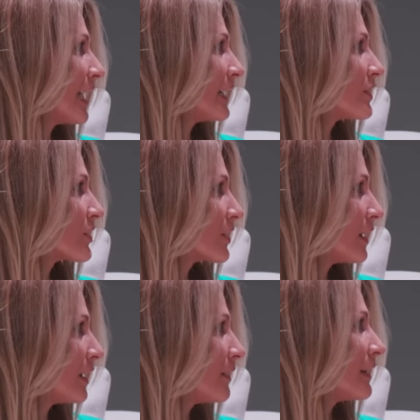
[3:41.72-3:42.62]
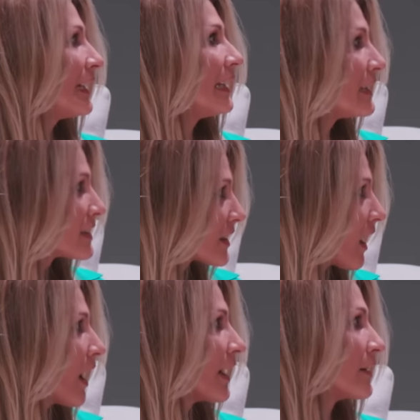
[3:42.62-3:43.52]
into the, the
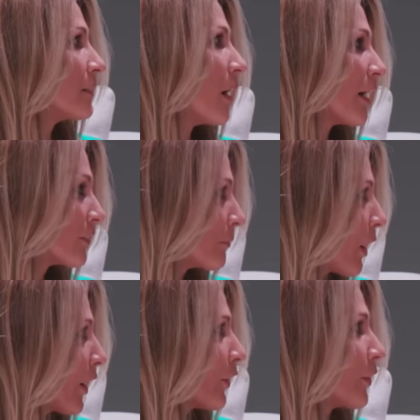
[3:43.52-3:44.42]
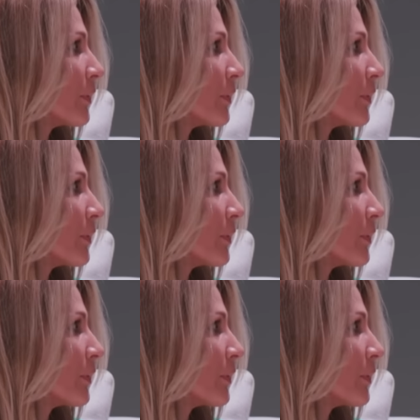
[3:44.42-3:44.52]
inside and the microbiome and